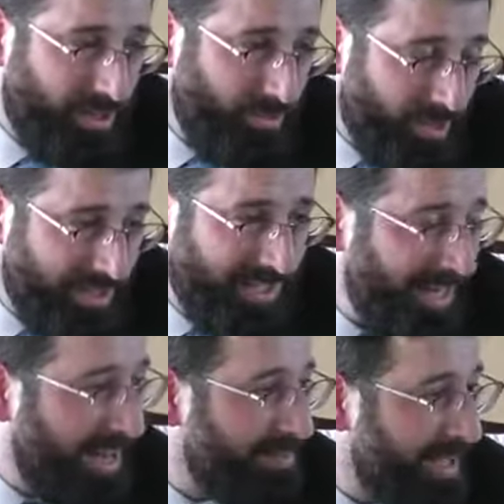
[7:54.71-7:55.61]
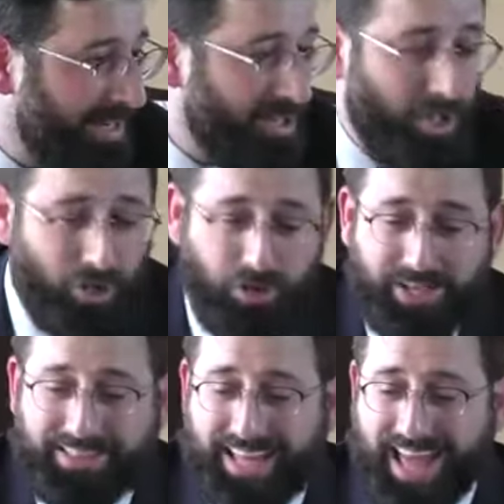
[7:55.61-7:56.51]
When you get out of bed.
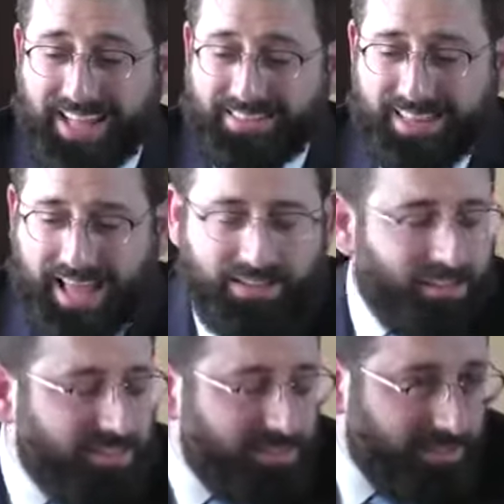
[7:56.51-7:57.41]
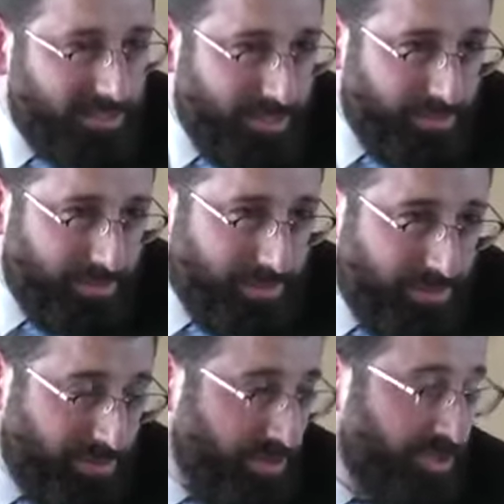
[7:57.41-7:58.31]
Look at the ant. The ant doesn't sleep,
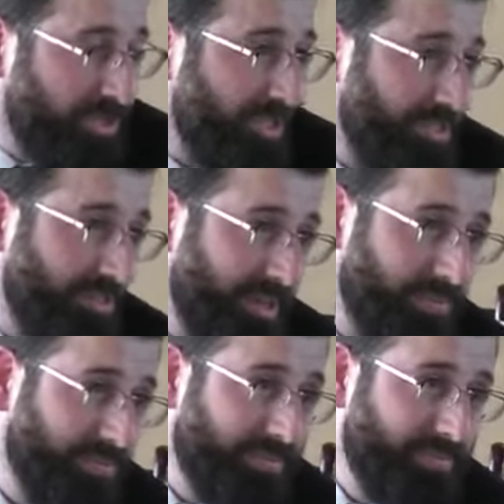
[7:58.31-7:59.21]
so you shouldn't sleep.